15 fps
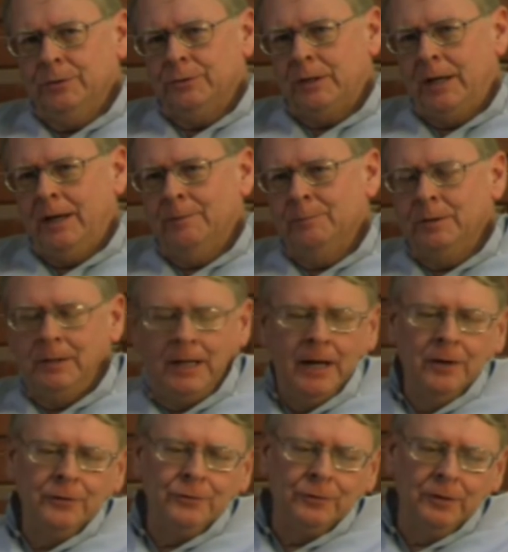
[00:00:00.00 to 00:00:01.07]
the museum and
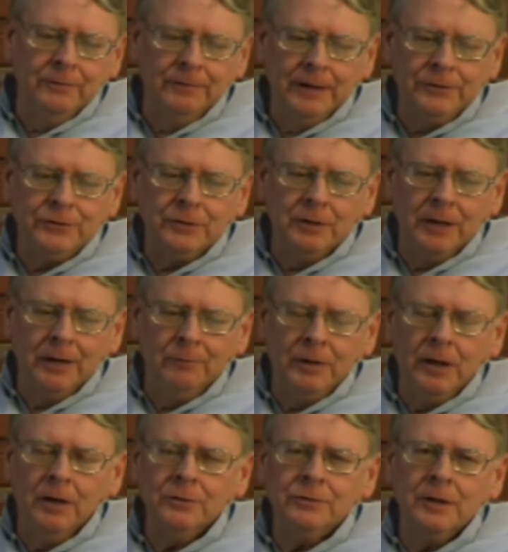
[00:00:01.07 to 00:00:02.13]
the outdoor adventureland,
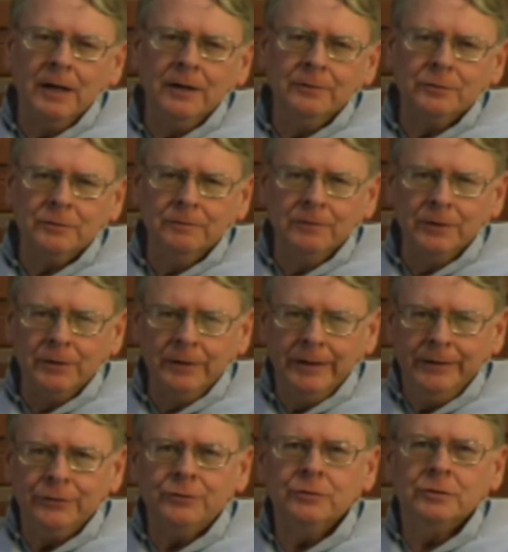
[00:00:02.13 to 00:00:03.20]
we also have some
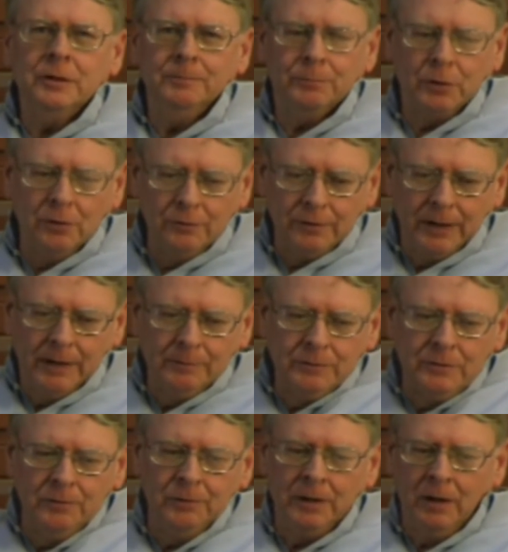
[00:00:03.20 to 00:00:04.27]
very interesting
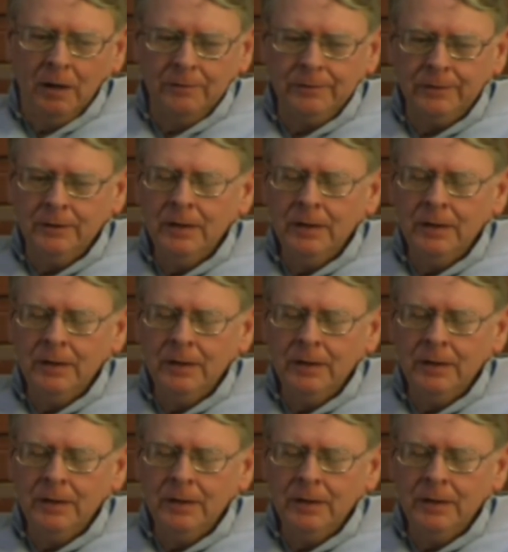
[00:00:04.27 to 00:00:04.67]
programs that we offer.